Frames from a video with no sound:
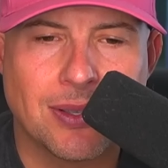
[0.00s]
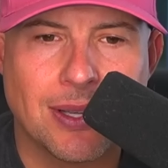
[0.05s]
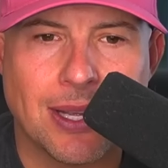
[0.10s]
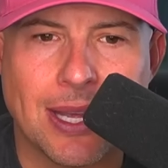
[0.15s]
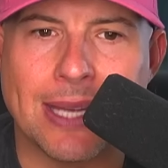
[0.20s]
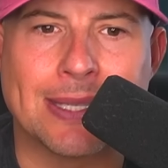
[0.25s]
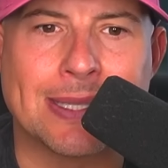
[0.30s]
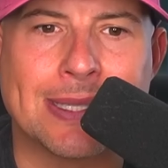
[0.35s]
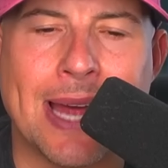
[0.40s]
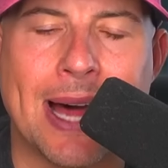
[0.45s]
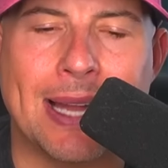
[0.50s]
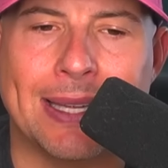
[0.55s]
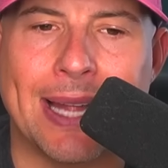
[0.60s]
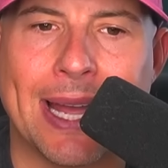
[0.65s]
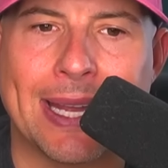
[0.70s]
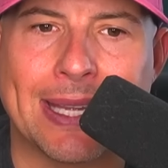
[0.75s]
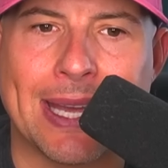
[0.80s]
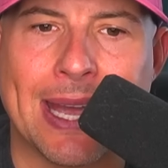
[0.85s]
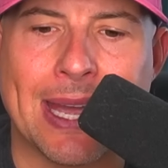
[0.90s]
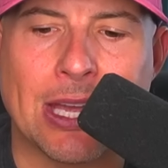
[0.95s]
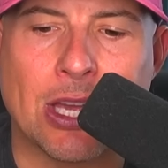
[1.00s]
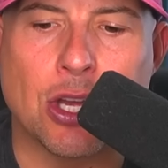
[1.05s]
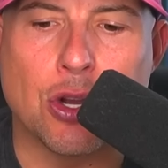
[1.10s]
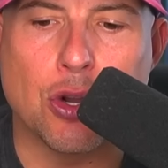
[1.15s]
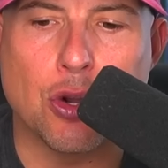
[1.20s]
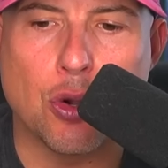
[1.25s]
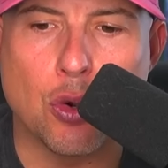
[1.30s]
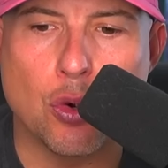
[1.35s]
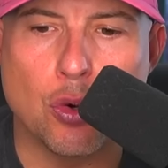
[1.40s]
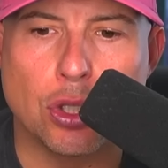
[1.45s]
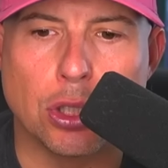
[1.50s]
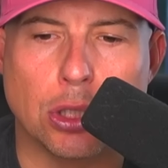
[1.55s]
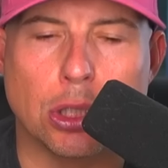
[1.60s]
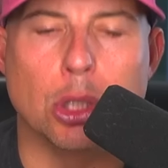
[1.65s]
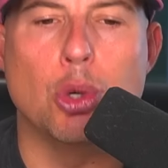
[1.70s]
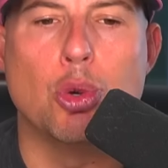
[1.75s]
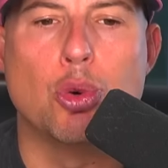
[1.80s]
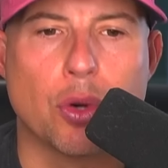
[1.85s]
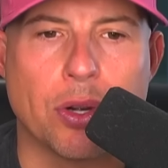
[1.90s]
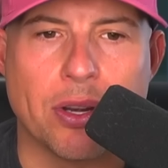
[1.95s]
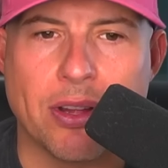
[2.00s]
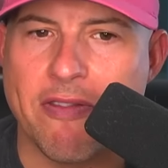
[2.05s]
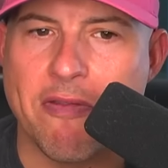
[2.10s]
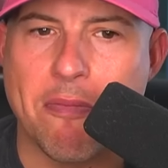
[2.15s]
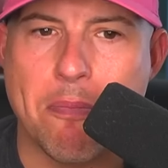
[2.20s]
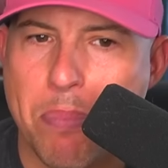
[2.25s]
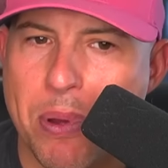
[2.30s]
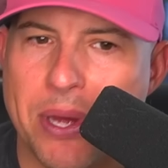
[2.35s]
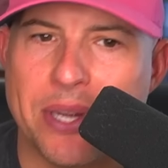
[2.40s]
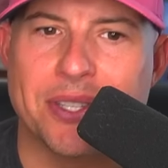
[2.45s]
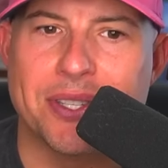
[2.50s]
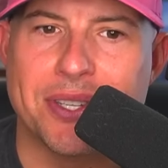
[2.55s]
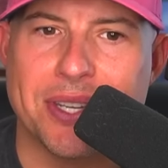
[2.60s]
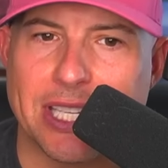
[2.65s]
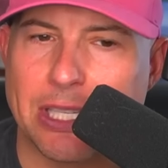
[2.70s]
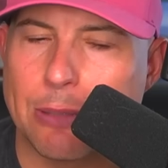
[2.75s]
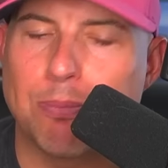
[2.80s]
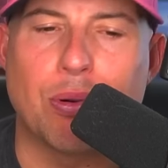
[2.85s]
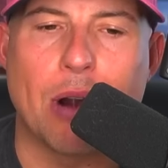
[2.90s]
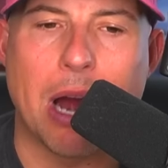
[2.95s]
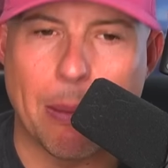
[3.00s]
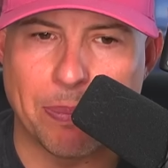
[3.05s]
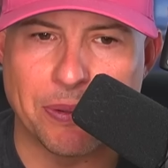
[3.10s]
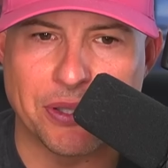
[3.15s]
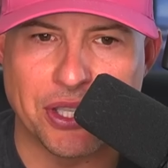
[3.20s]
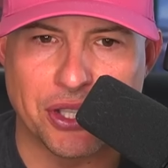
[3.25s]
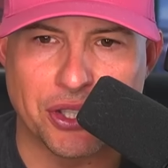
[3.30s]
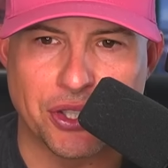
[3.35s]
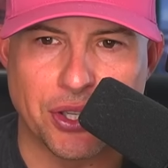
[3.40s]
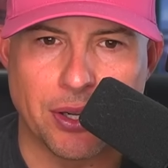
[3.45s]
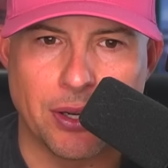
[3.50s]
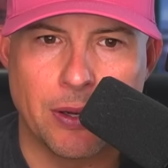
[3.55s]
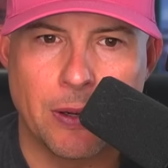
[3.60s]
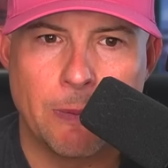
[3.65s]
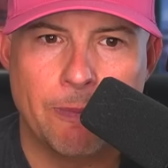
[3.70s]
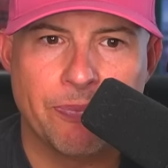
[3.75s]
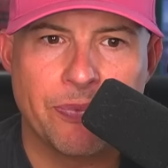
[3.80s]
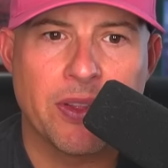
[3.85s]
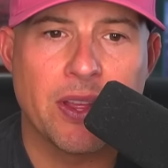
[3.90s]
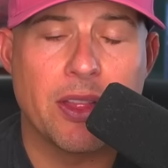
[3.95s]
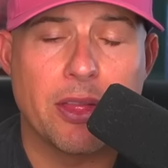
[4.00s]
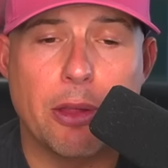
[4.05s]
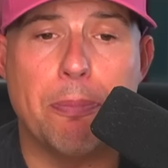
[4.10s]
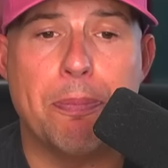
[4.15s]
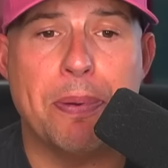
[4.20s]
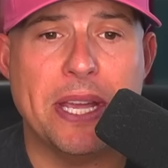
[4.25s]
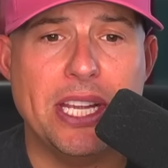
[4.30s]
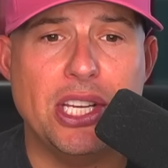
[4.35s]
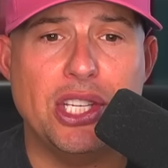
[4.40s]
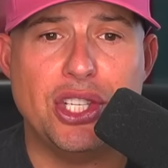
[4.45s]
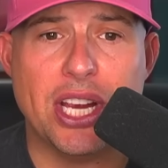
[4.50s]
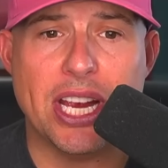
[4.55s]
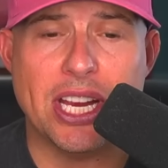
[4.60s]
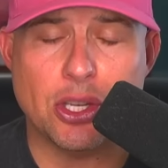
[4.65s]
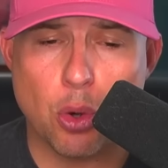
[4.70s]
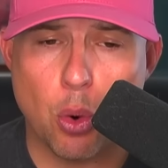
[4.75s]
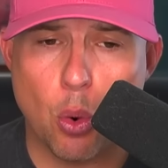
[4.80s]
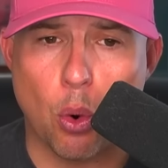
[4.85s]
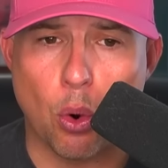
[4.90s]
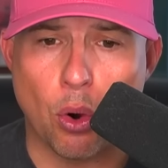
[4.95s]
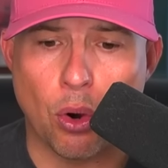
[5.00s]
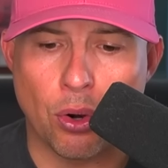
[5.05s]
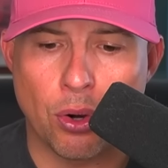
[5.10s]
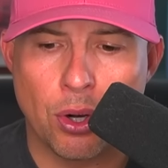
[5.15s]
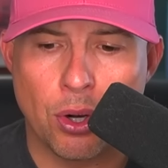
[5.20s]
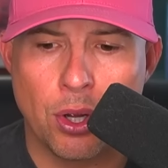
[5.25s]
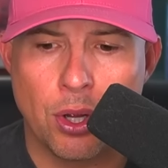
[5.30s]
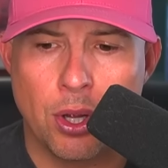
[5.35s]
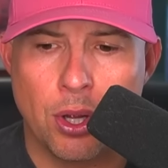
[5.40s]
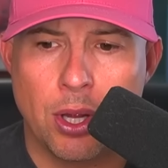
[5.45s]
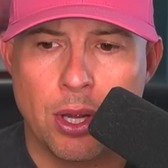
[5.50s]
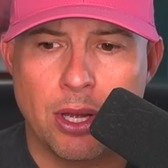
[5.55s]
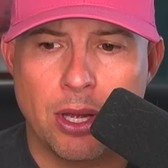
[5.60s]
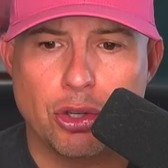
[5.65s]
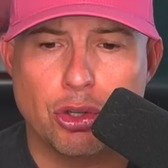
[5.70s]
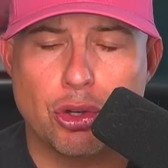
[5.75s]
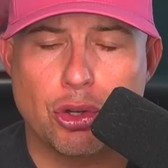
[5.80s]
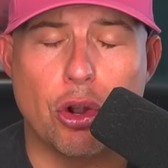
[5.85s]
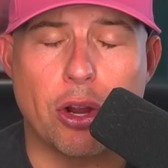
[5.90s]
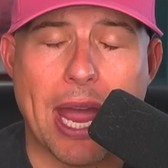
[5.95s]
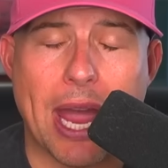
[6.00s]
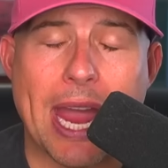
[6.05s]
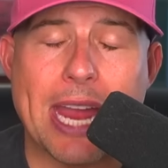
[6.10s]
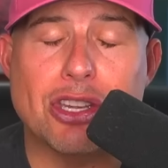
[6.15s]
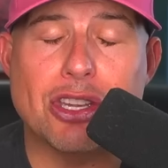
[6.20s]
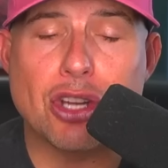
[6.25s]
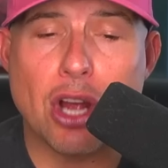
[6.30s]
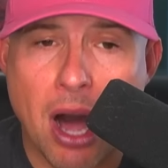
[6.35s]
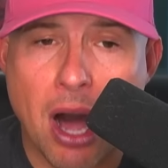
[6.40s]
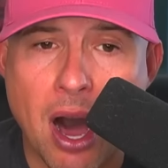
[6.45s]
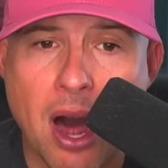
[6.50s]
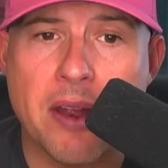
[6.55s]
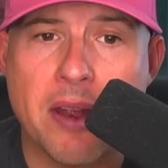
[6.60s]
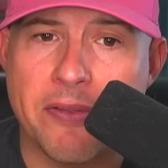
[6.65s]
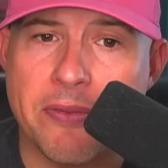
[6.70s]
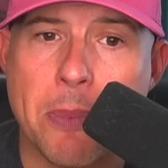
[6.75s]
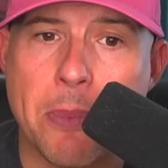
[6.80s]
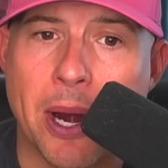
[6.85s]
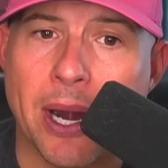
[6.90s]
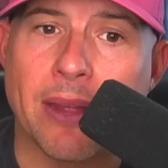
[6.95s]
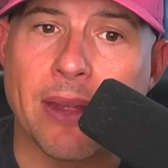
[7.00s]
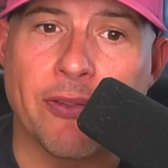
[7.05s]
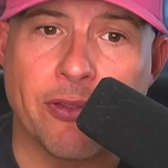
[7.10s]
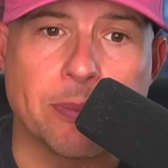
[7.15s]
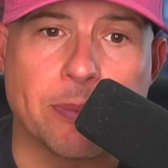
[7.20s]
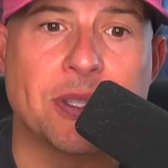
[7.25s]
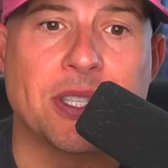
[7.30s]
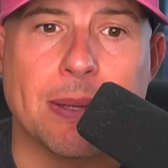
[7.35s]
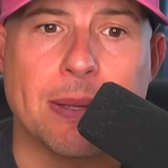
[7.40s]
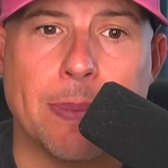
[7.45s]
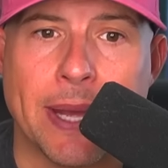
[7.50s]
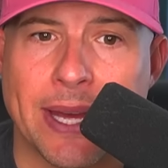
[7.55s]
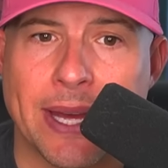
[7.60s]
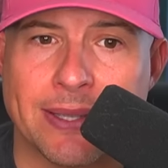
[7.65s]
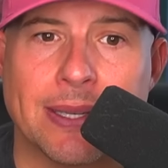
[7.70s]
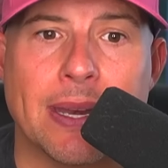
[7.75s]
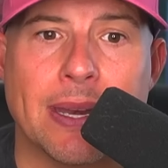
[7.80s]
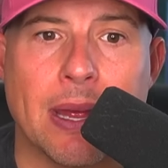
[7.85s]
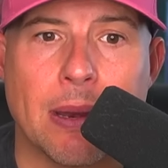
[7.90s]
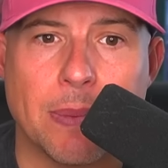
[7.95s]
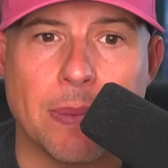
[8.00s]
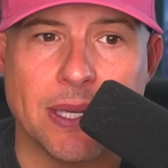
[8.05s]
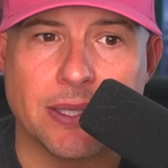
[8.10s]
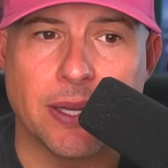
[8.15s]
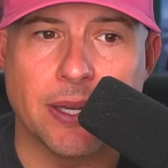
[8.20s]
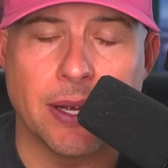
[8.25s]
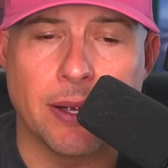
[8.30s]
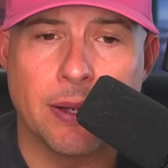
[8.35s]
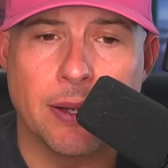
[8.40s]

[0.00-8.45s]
It's not like a huge lucrative business proposition. The PGA Tour took a ton of money from CBS and NBC.